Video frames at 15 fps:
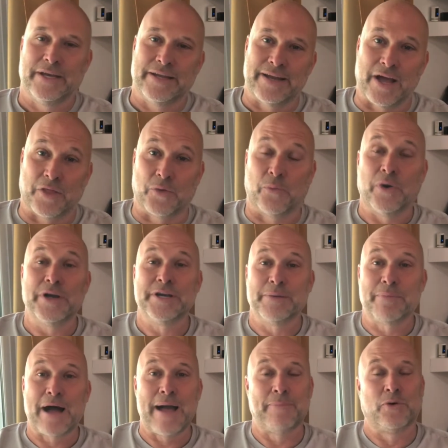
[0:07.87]
Now, in the one-year
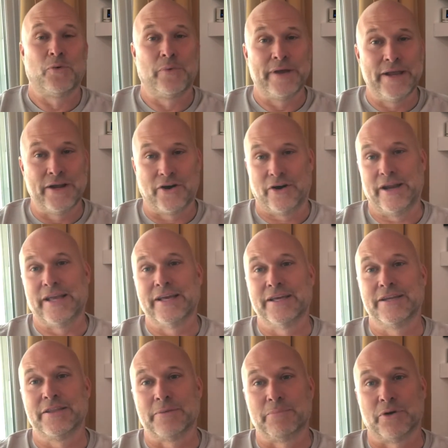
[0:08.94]
Bible, we are
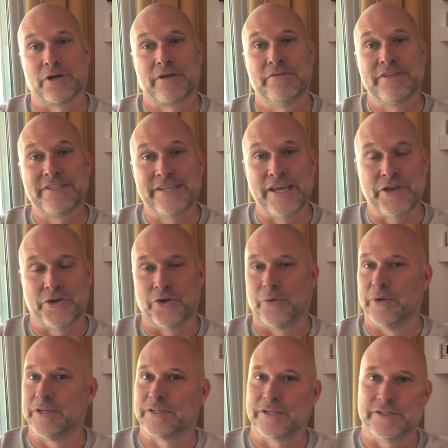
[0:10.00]
in the book of Ezekiel,
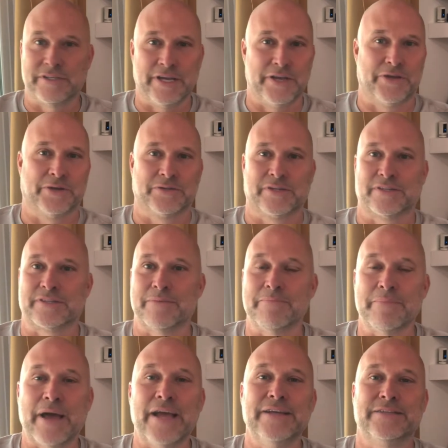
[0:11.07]
which Ezekiel is this
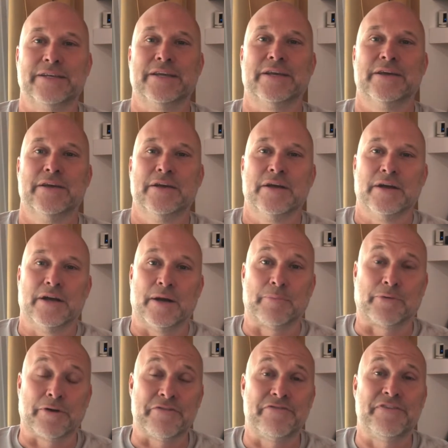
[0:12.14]
amazing
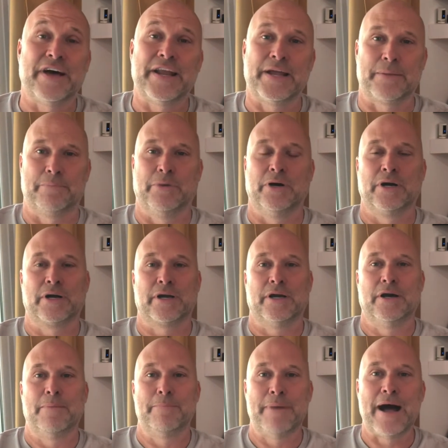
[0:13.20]
prophetic book
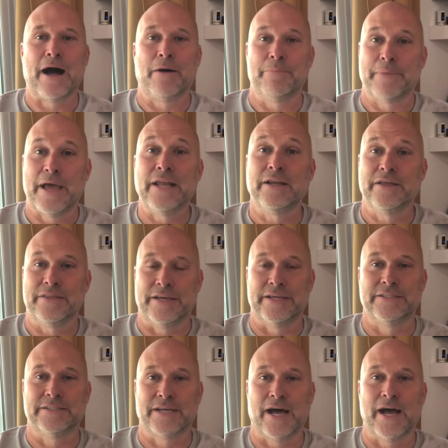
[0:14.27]
about mainly the
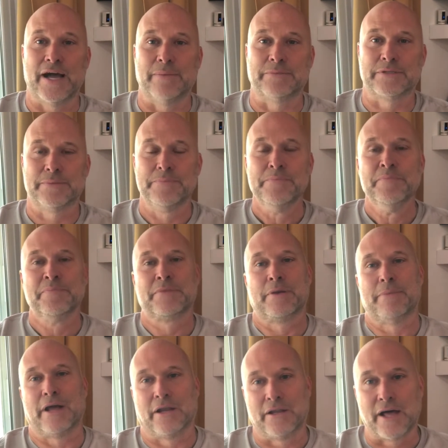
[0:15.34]
end times,
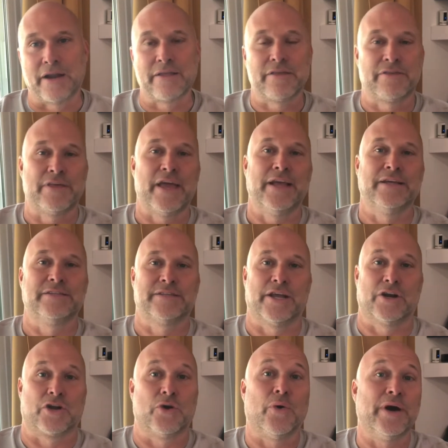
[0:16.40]
about a lot of the things that
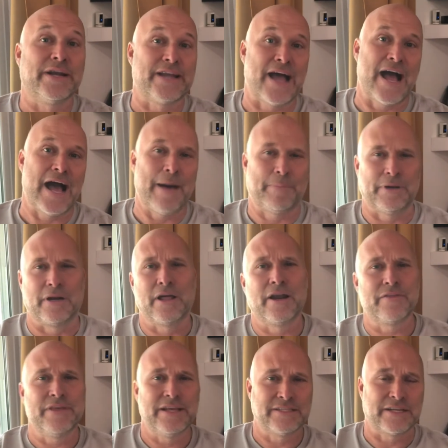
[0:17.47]
are going to happen, a lot
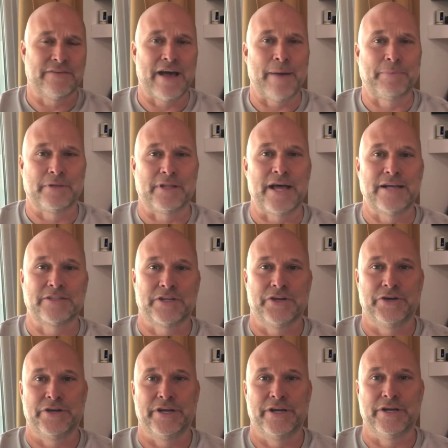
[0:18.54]
of things that have happened in the last
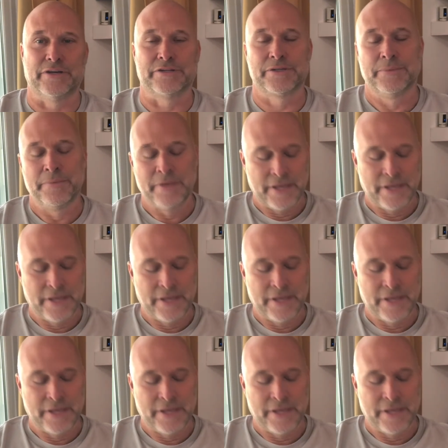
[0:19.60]
100 years.